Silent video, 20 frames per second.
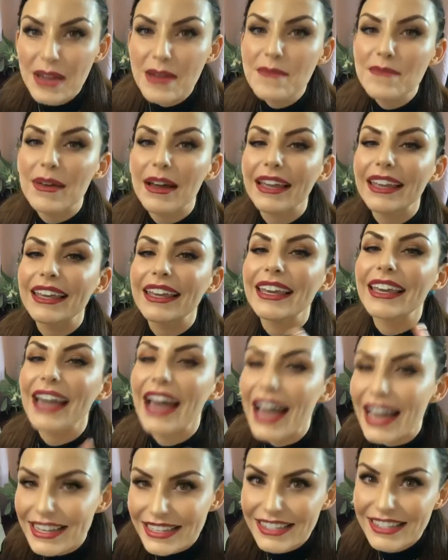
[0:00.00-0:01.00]
but
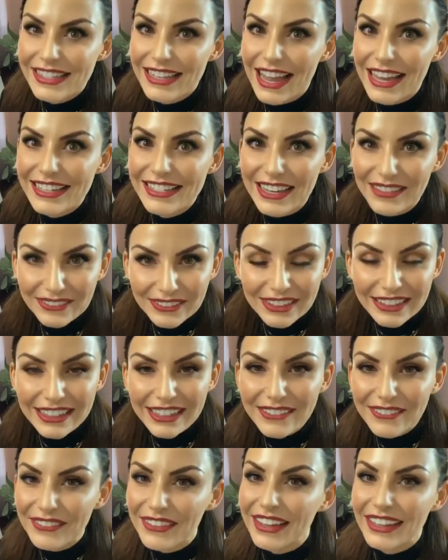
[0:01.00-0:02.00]
yes, I definitely
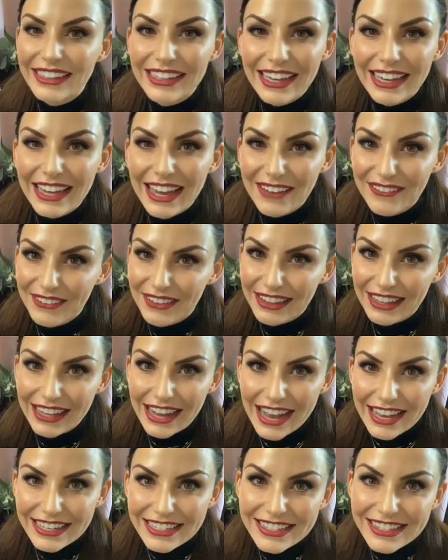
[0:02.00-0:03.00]
feel it. I feel like
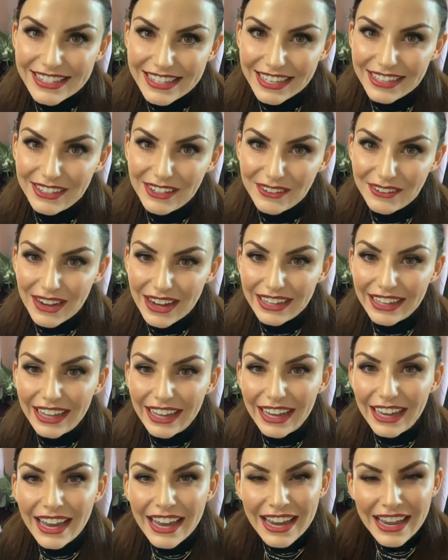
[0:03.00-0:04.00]
I can see it
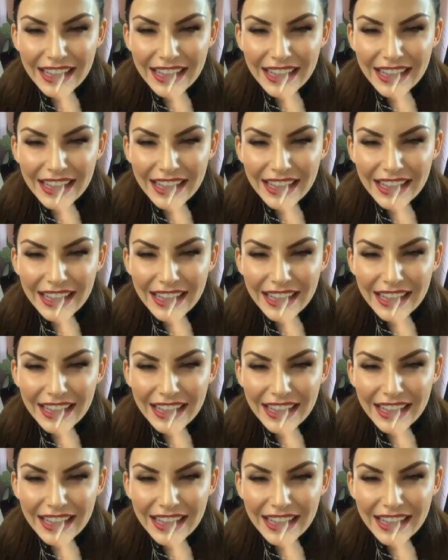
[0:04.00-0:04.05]
already.